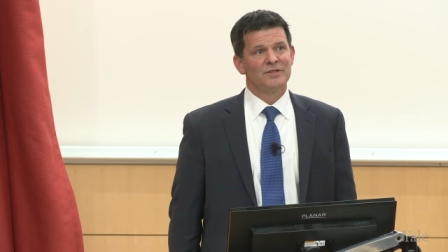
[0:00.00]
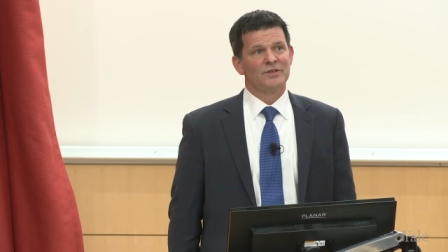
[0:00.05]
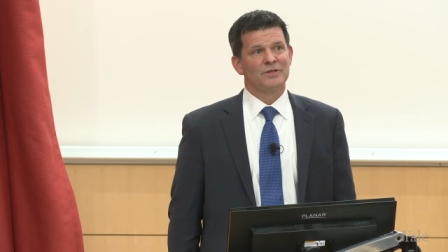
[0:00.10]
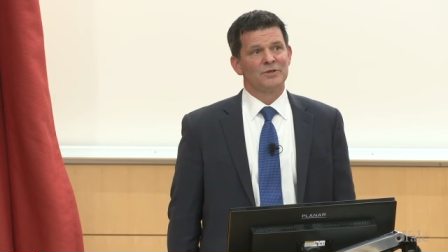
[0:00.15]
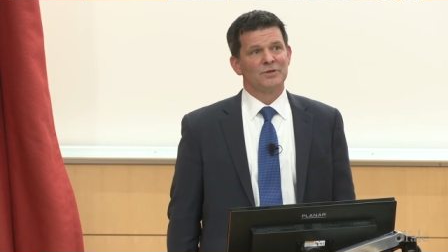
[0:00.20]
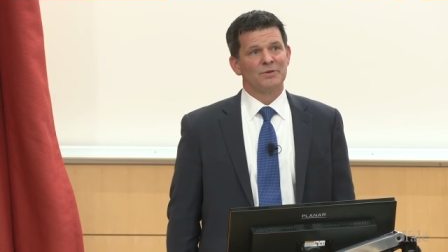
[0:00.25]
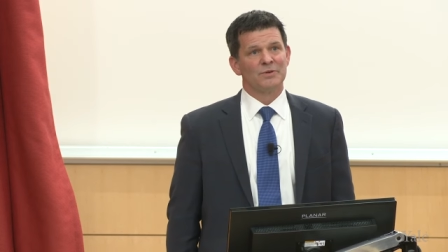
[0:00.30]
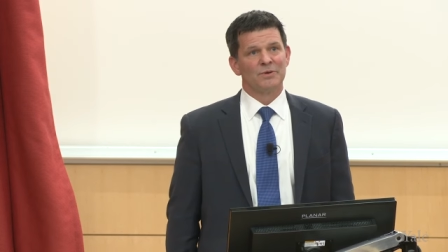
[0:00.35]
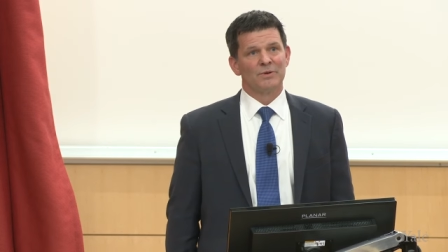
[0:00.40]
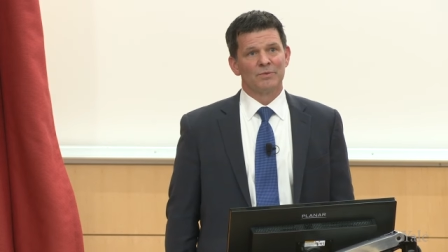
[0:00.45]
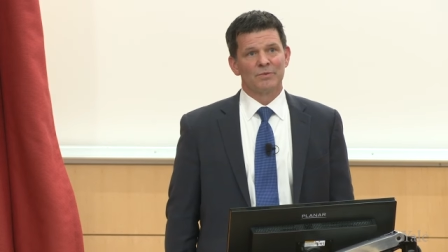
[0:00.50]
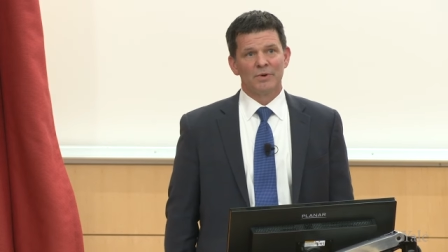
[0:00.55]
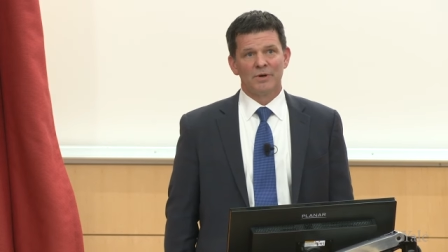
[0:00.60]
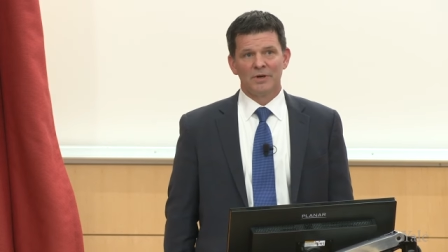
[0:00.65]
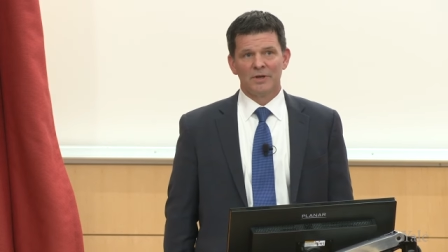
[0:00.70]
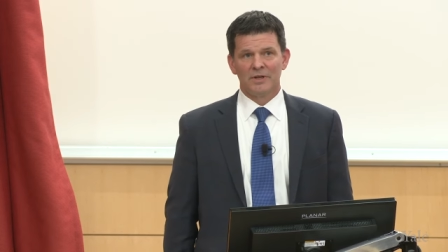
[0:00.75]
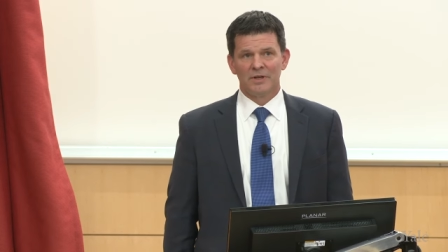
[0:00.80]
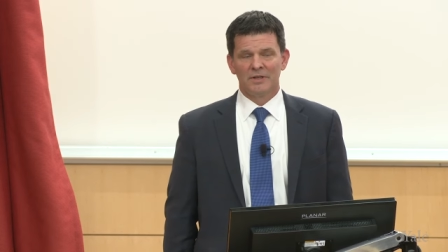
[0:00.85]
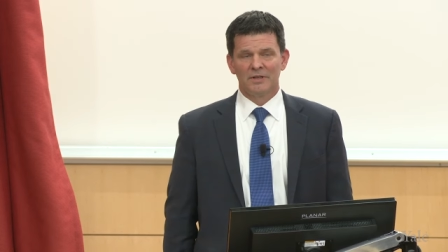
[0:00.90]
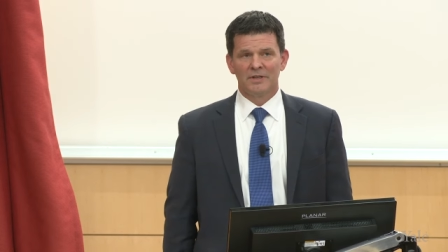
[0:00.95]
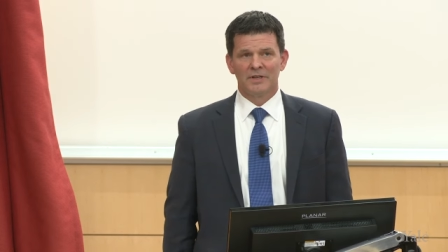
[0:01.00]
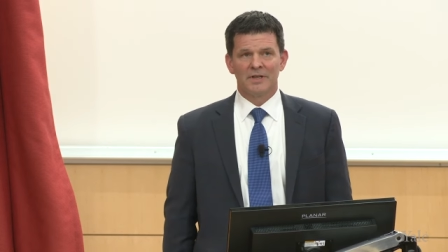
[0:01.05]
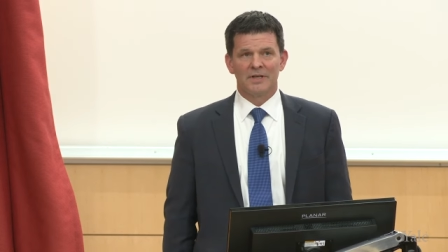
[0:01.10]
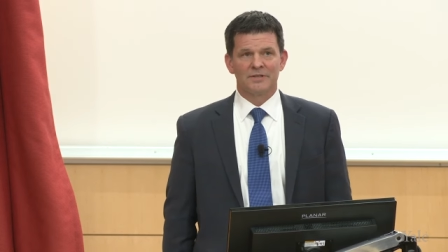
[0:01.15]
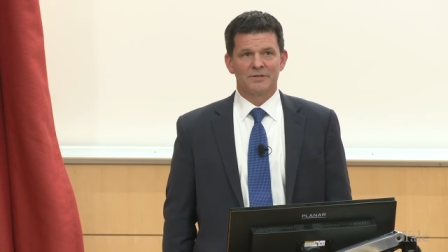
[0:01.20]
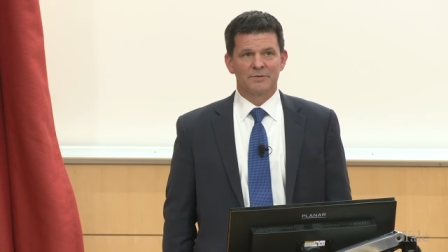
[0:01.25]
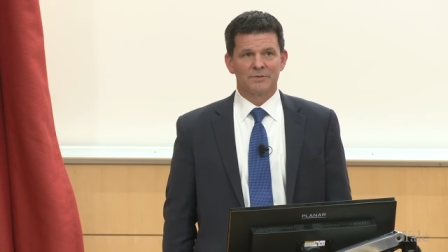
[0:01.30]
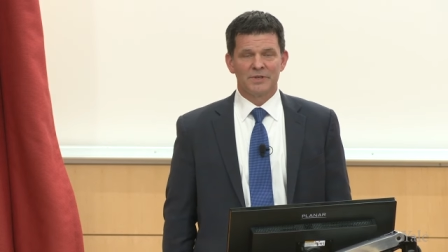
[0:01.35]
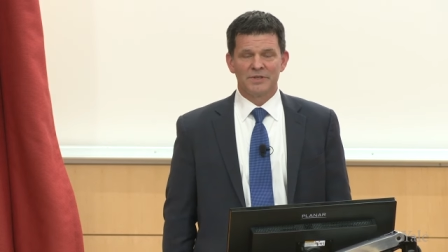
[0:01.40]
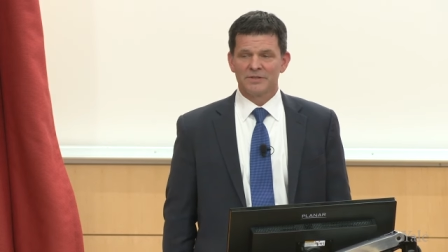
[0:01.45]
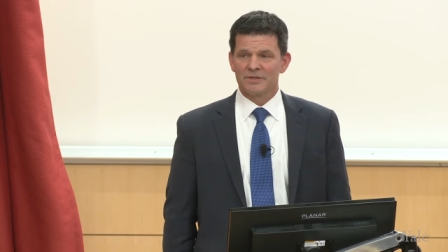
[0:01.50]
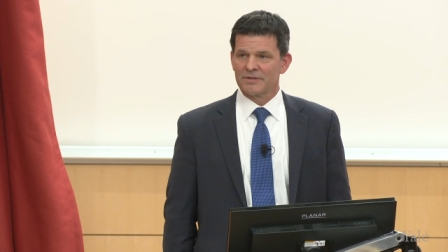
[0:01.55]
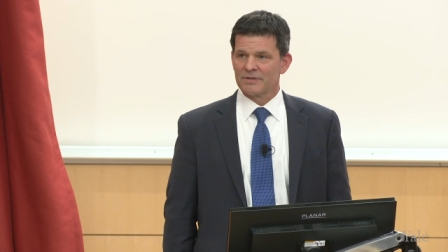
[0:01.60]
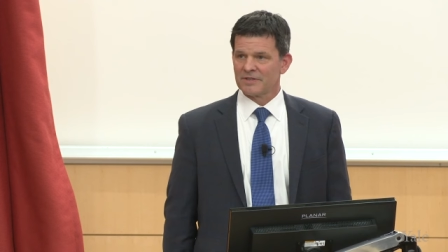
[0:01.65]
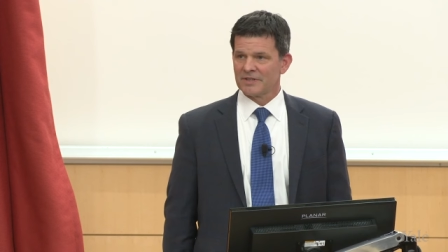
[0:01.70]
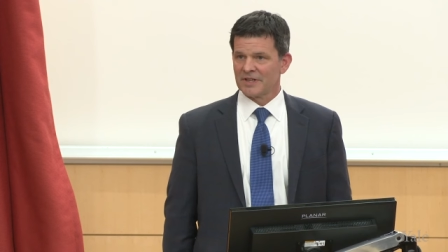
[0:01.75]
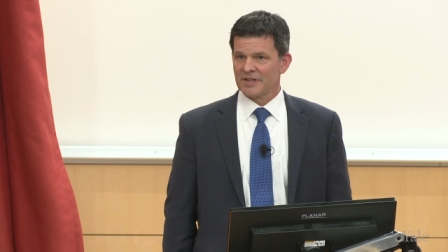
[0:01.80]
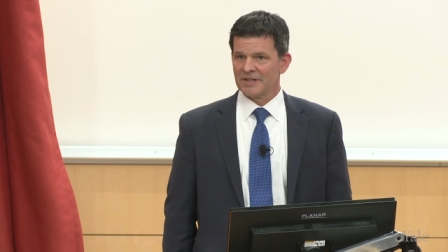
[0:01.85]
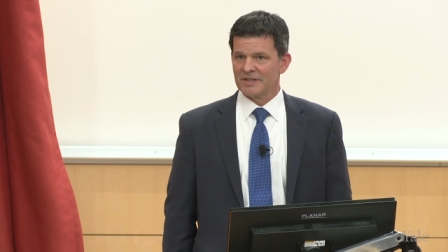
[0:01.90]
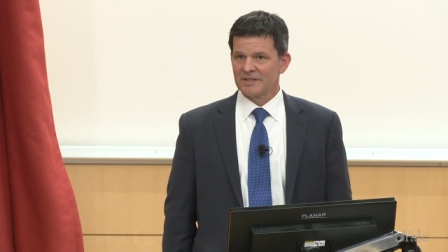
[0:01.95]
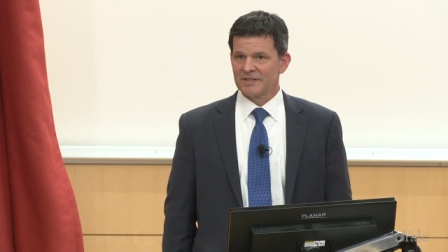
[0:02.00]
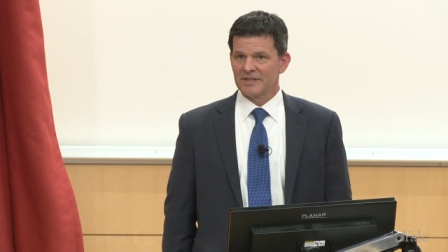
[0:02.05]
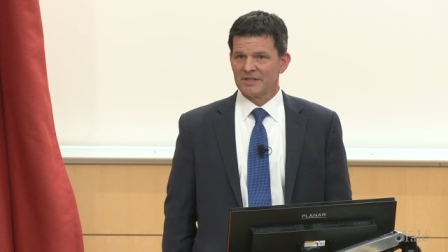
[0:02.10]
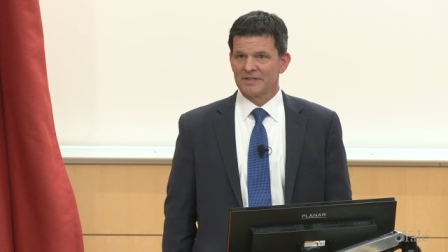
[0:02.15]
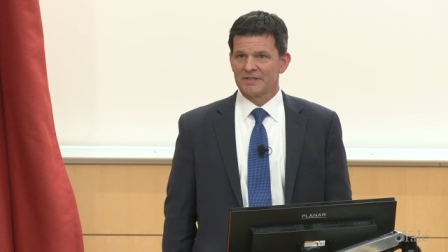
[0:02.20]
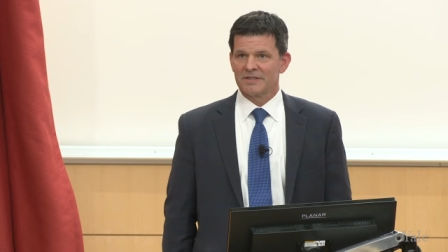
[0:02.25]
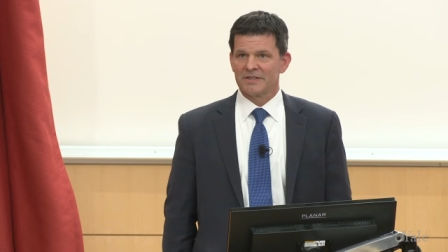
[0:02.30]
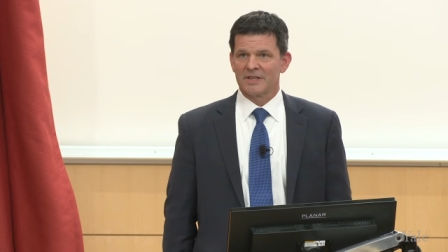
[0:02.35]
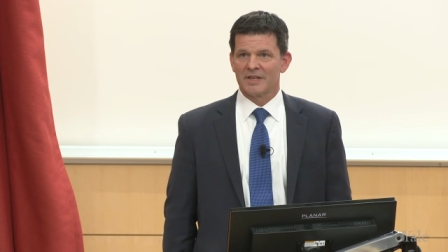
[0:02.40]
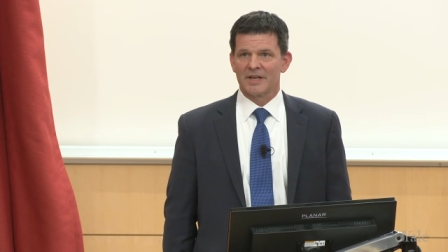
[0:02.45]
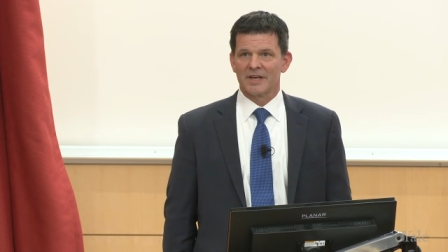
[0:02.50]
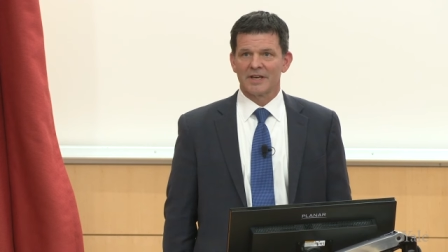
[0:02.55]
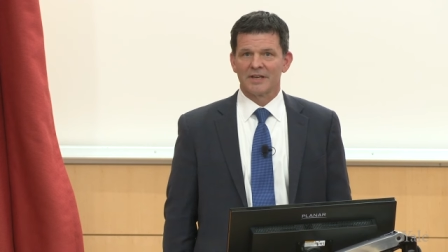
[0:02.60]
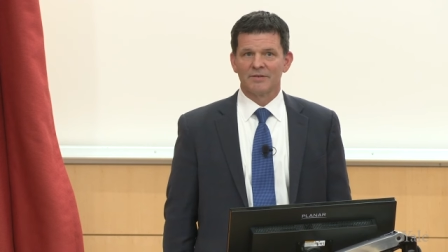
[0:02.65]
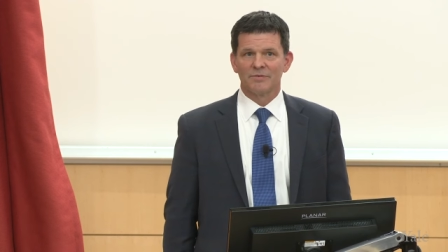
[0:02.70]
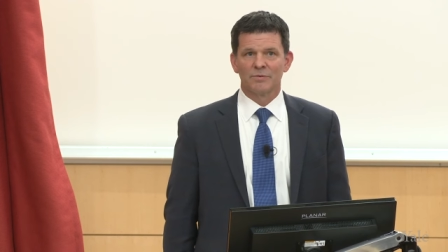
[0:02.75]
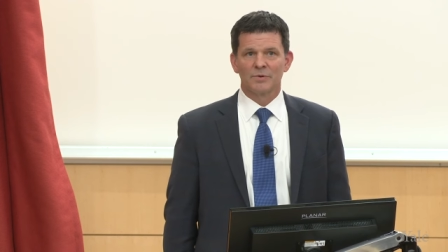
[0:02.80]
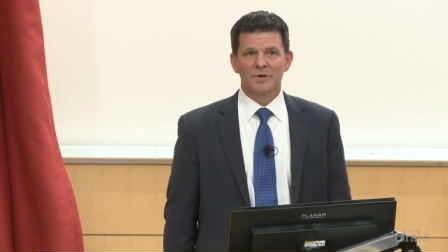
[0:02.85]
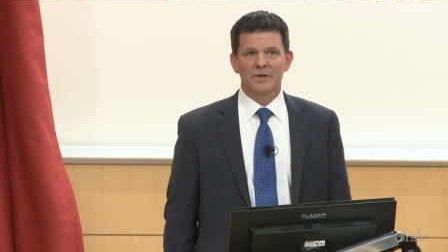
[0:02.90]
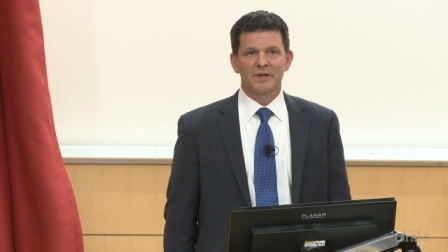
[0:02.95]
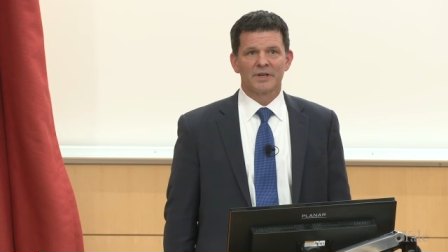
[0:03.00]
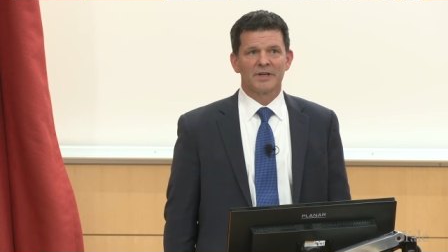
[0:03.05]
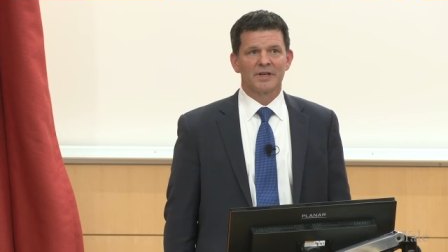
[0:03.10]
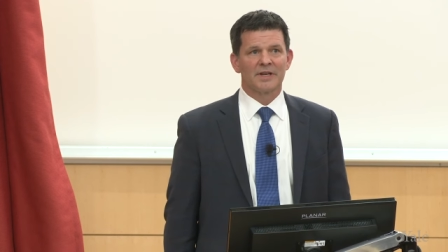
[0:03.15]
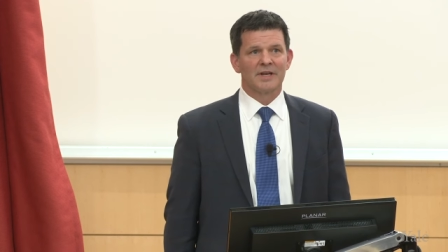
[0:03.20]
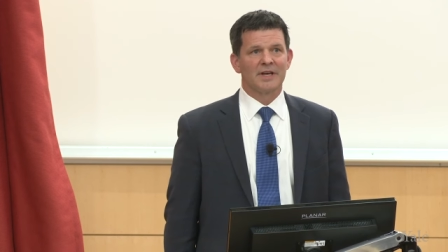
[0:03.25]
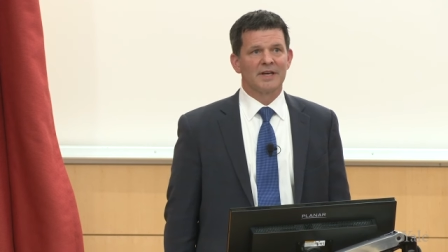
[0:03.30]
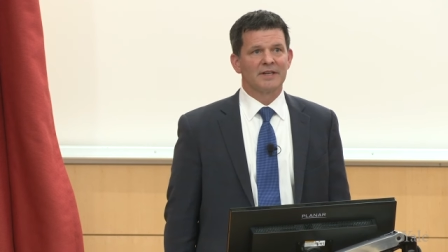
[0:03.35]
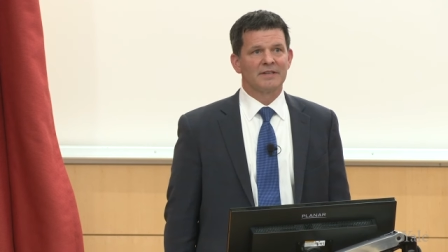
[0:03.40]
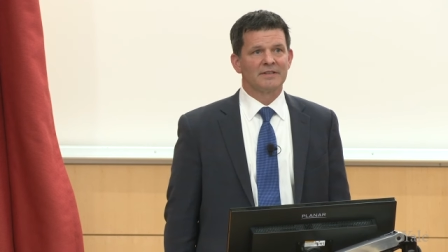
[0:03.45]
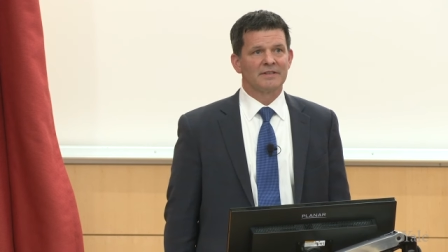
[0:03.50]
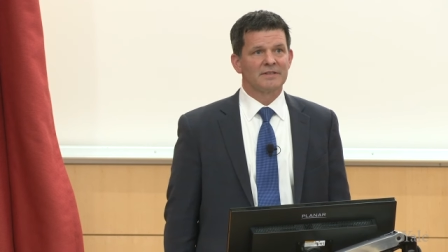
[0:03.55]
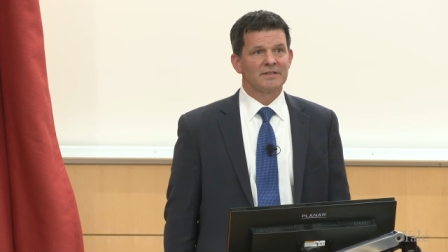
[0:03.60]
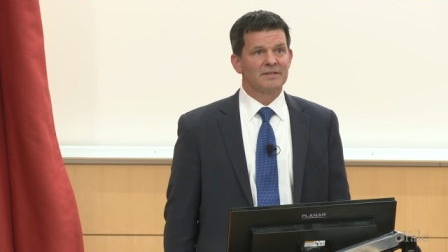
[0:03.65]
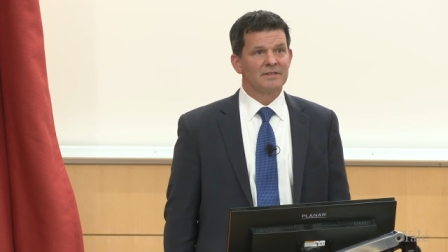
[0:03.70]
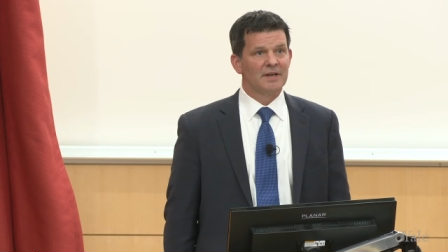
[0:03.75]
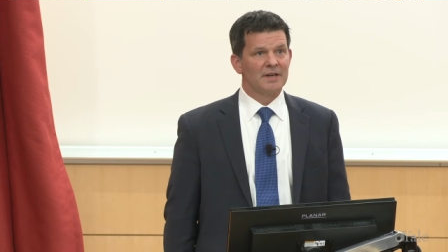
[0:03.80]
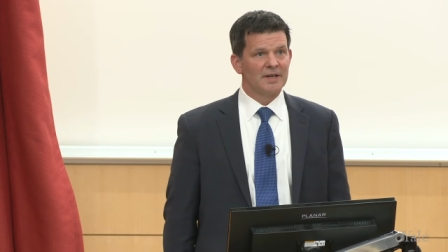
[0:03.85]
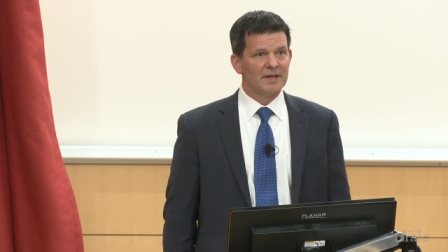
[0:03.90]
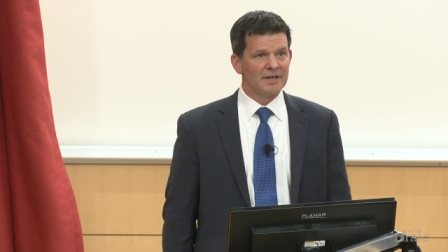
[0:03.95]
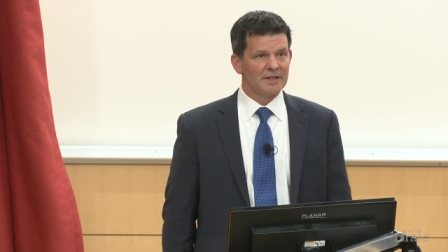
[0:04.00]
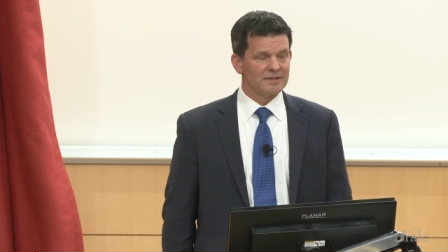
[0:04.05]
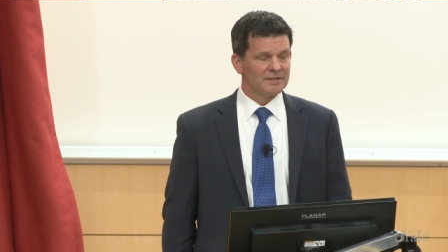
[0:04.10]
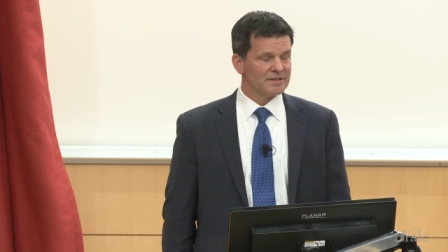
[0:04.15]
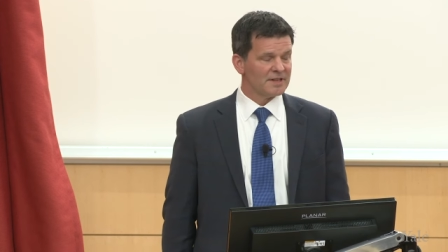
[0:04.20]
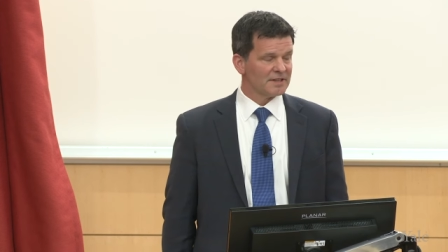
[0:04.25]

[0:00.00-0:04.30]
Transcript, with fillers: to a role as a research scientist and working at uh,